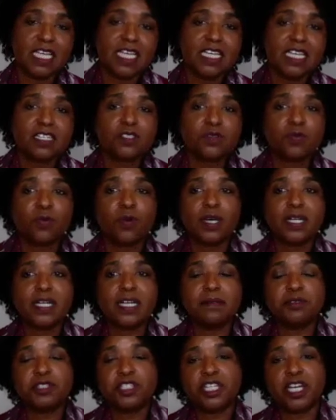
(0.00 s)
Because what
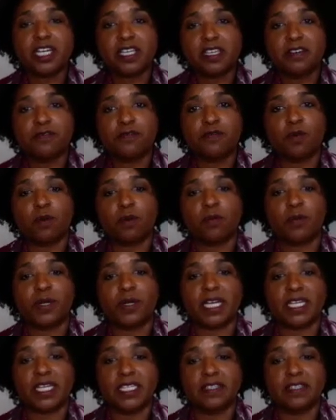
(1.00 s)
I'm checking for when
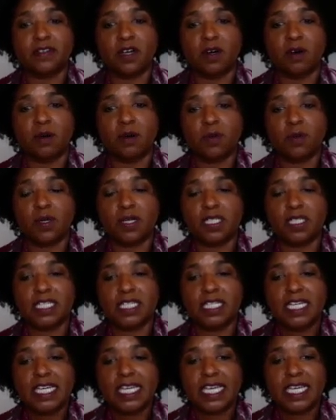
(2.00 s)
I give homework
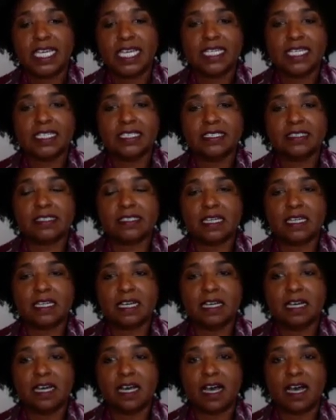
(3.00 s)
is
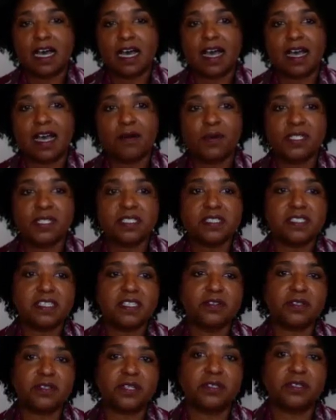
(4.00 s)
I want to see
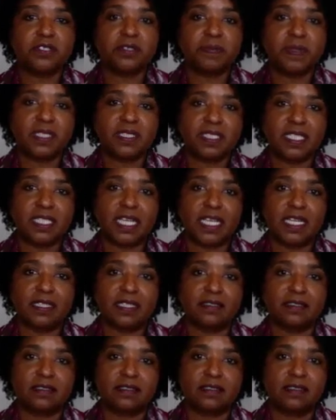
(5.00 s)
their coachability.
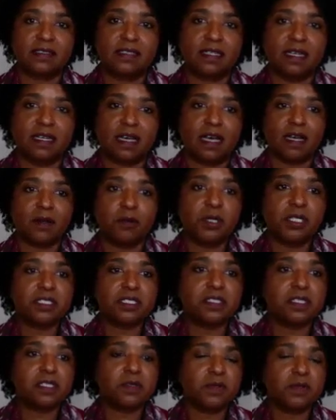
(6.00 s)
I want
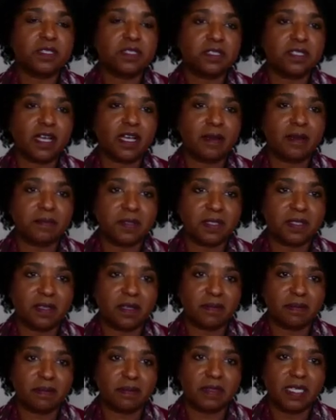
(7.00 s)
to see what stops
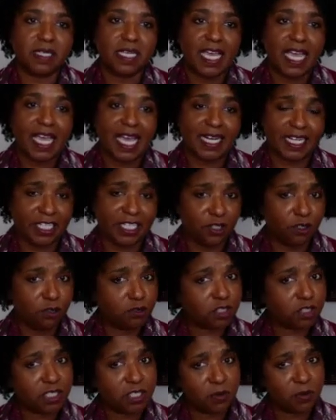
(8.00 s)
them. And I
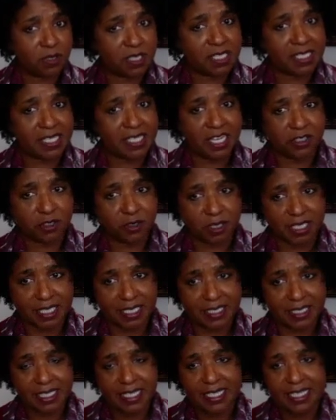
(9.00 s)
usually only schedule
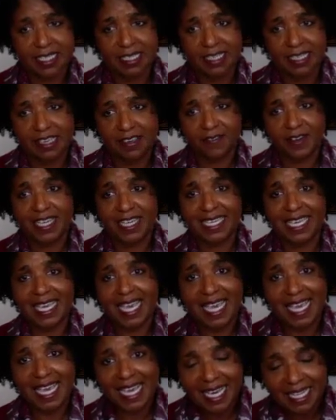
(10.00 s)
it if I
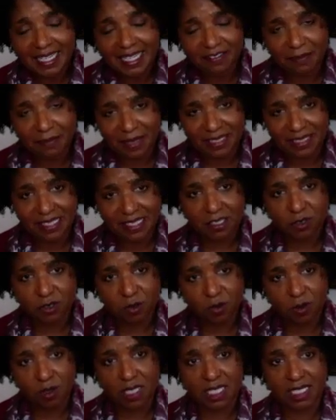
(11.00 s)
can, if my
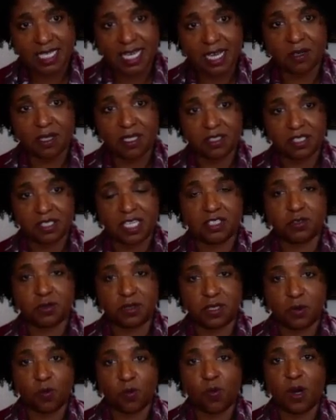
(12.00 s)
schedule will allow, I'll
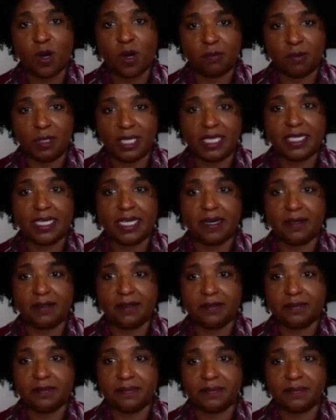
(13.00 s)
schedule it 1 week out.